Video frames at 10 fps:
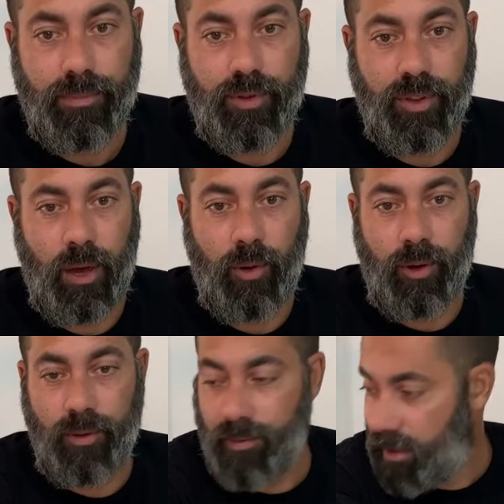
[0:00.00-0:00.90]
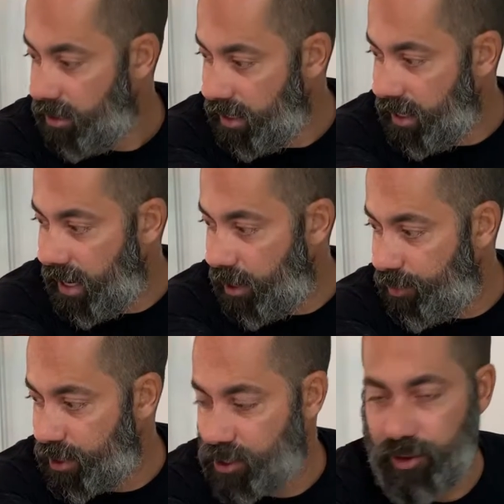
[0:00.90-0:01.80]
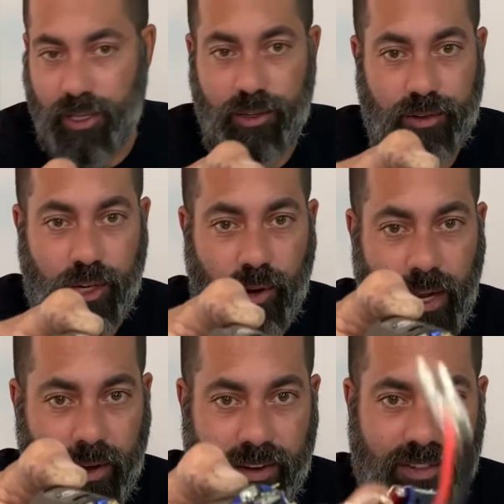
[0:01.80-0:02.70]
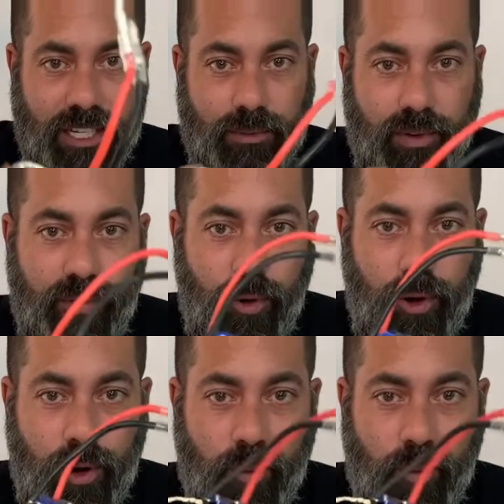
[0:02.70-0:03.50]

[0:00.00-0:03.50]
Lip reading: that will net a picture that you no doubt have seen before,